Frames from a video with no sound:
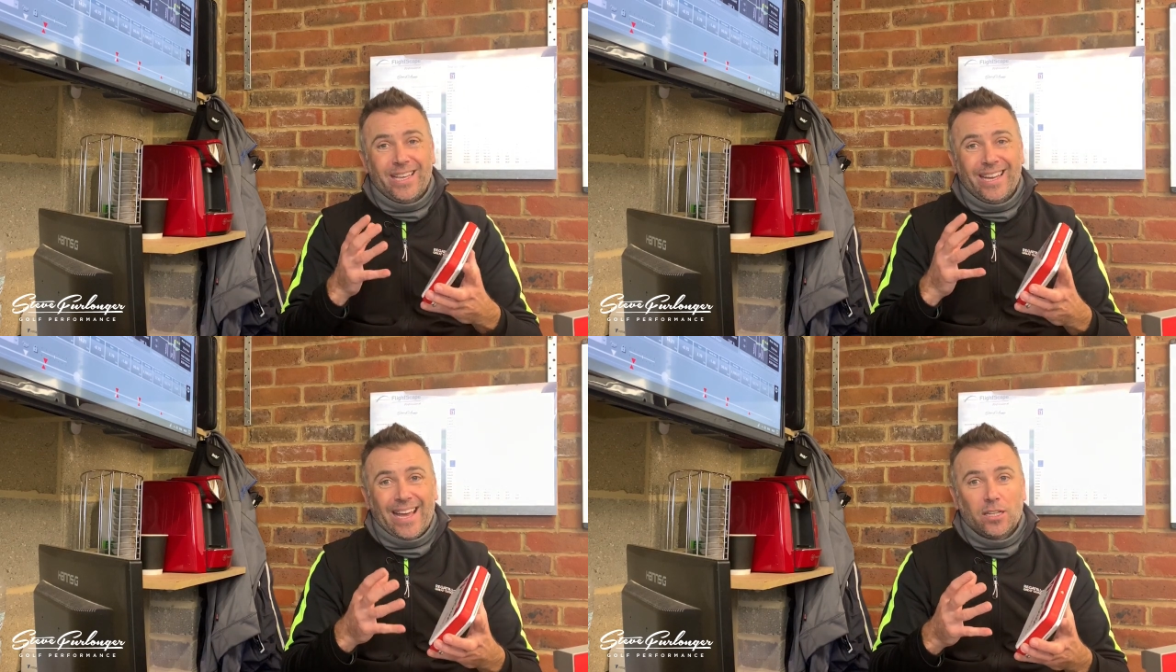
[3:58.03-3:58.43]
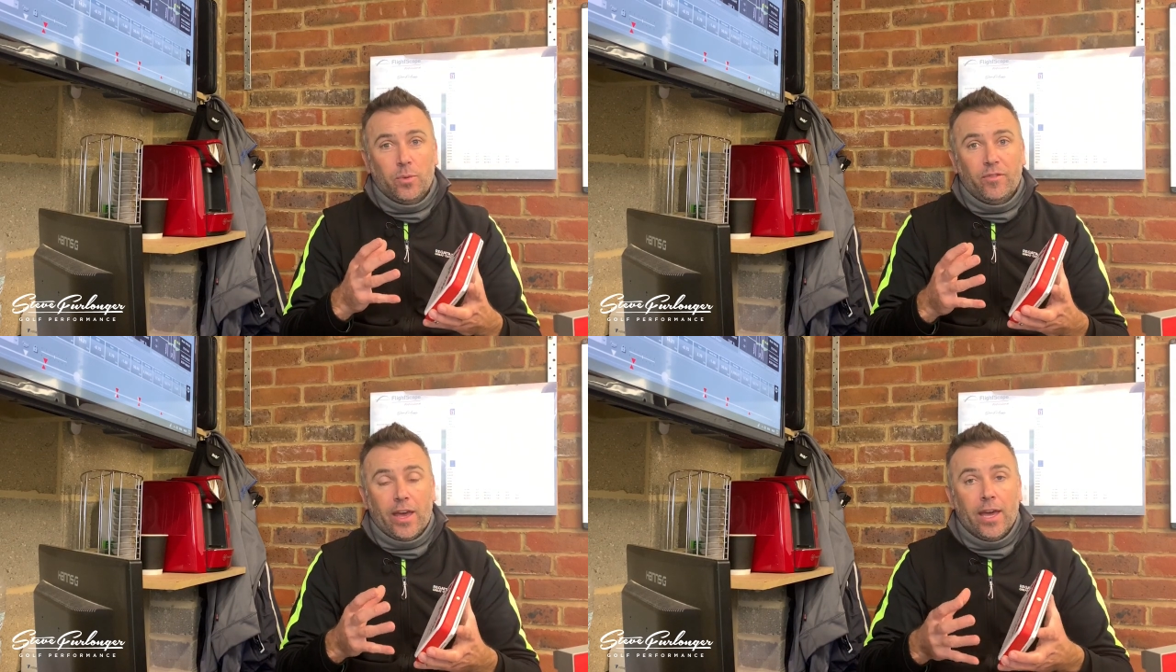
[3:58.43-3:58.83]
connect
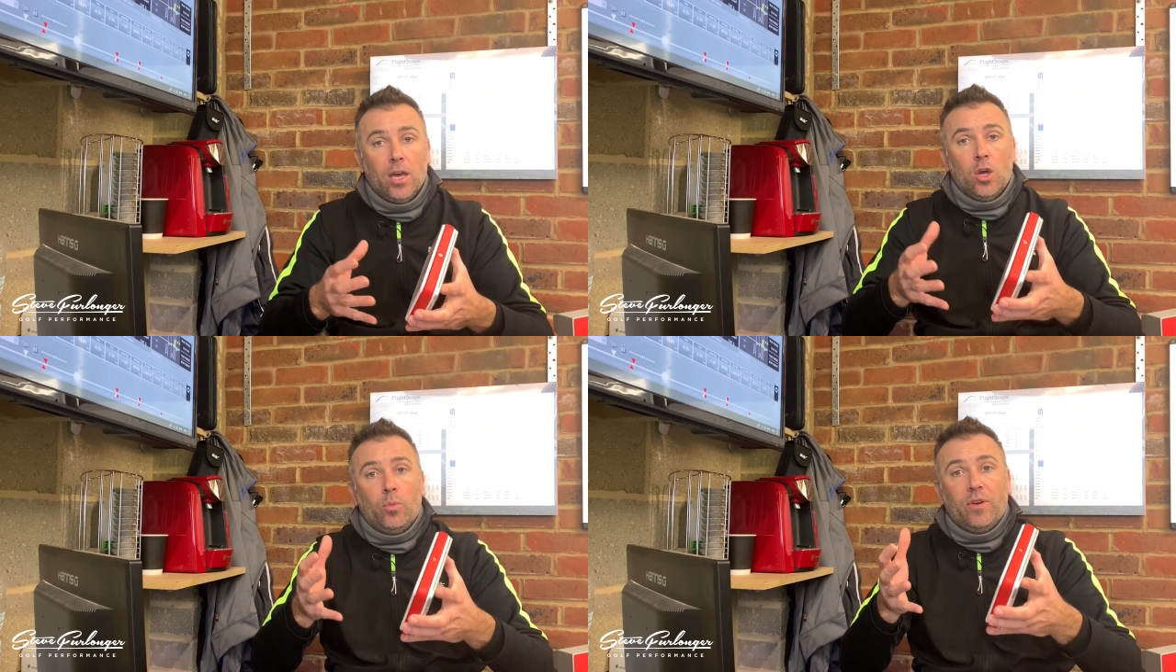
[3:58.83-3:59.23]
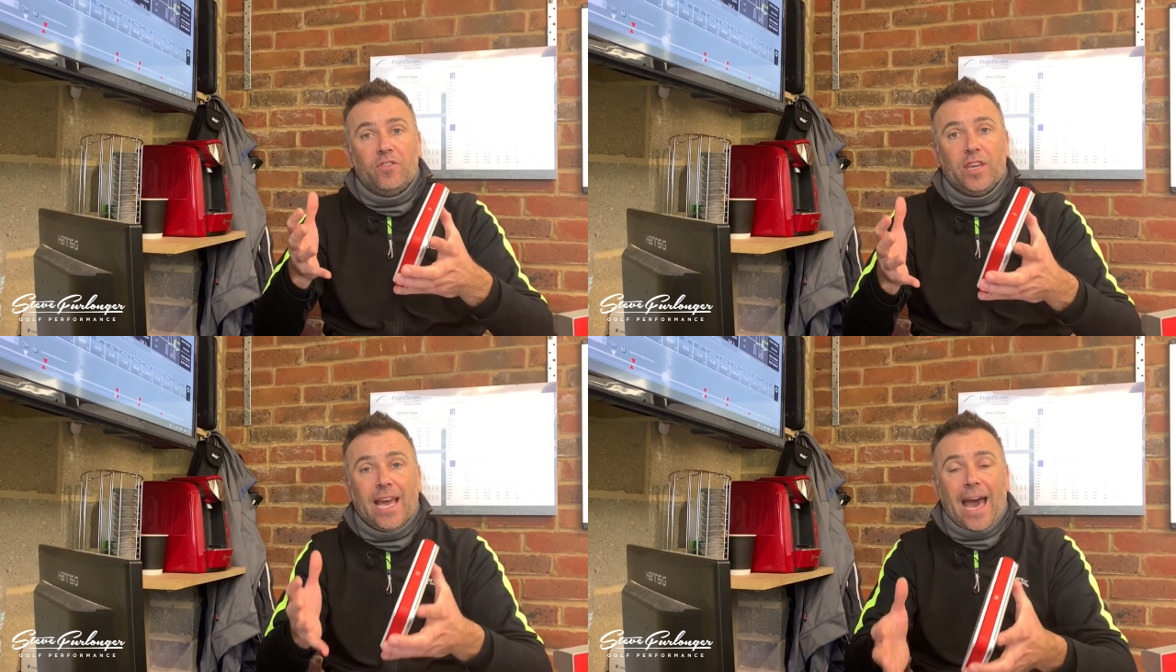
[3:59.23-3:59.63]
with it
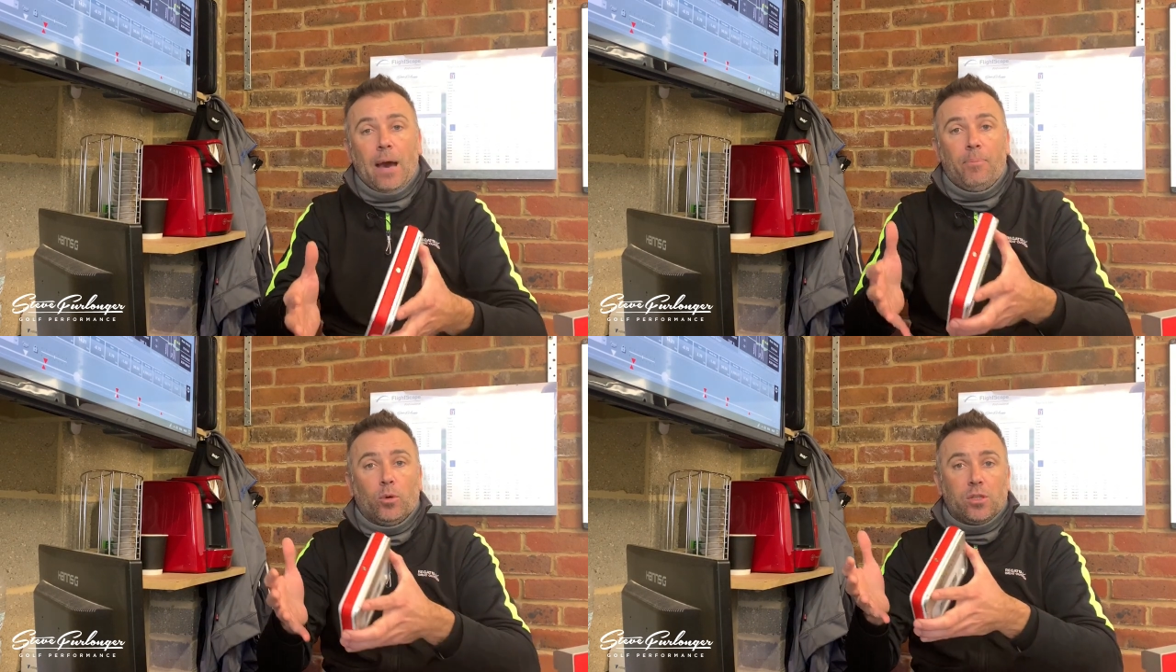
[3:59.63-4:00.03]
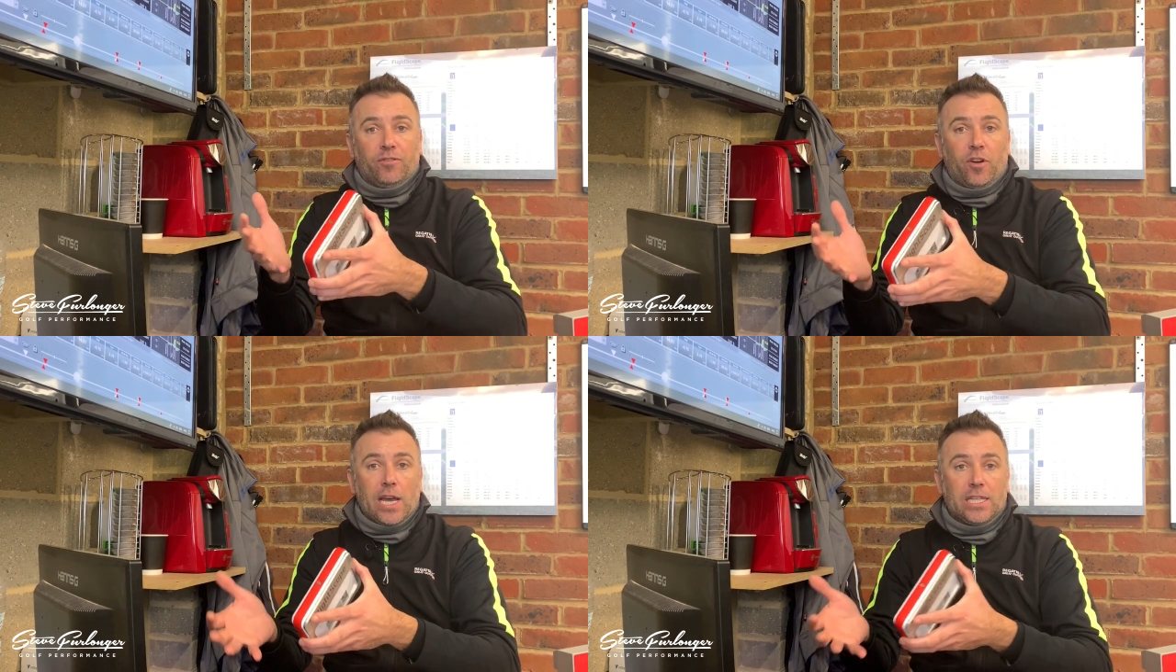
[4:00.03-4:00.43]
with the app or
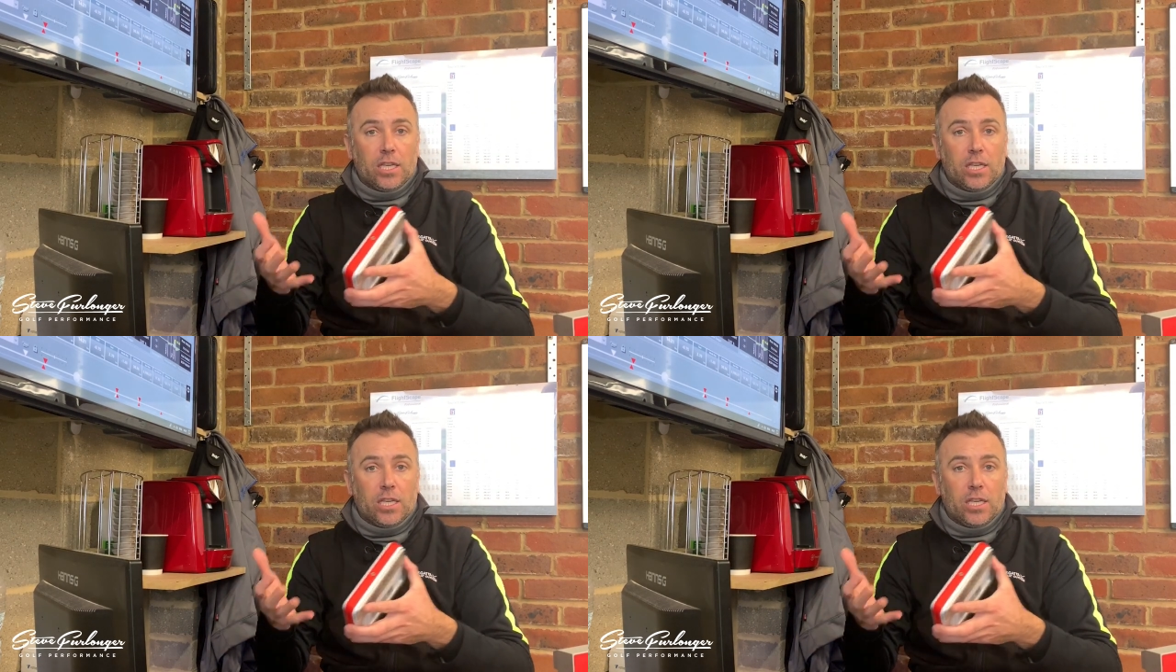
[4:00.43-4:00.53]
device